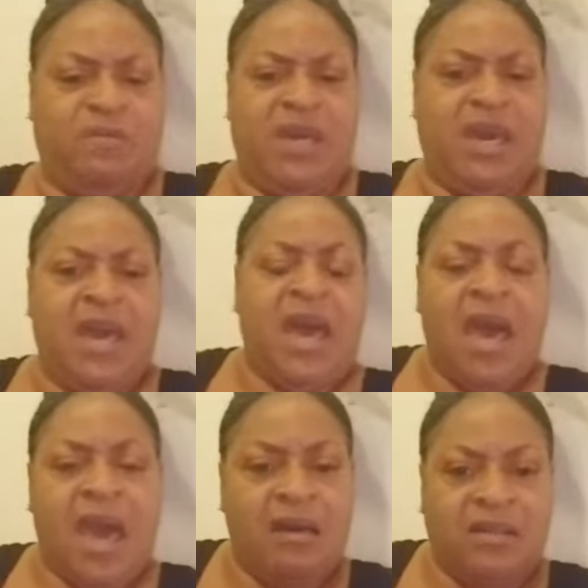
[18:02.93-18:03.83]
me
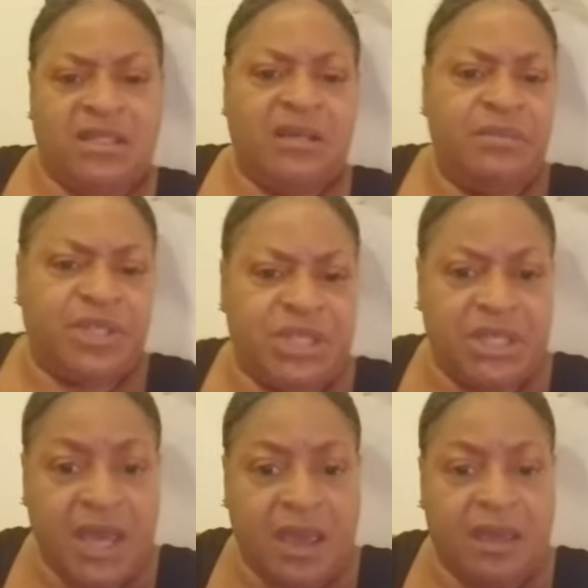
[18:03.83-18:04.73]
out some
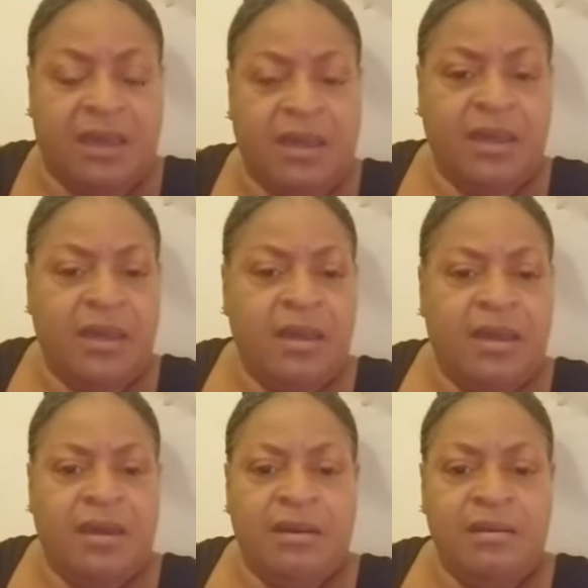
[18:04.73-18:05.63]
check.
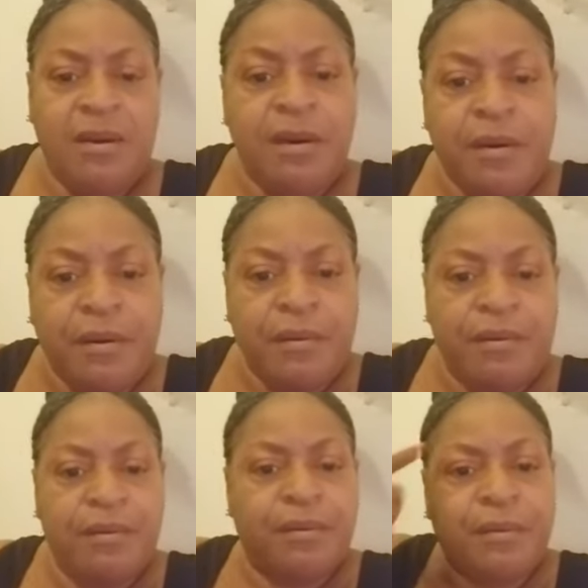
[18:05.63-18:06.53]
No,
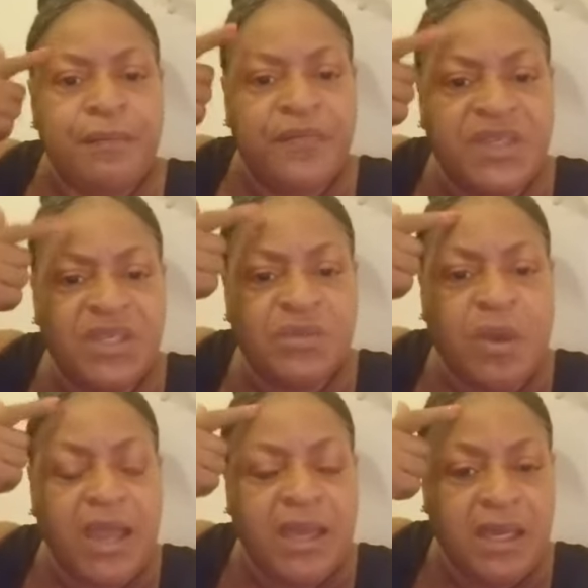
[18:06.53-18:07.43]
this
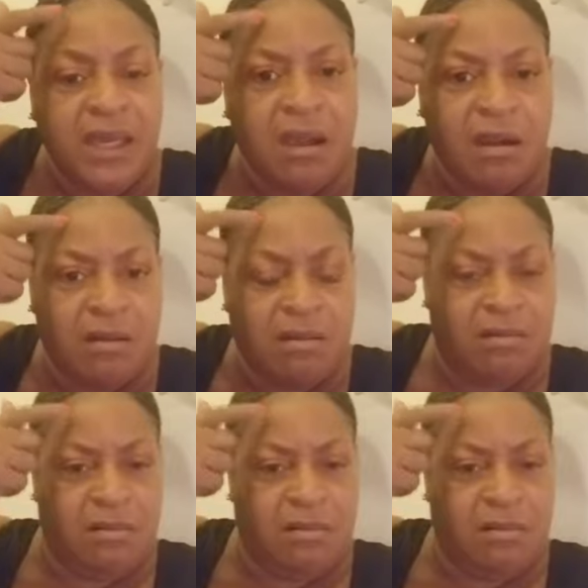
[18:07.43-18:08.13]
right here.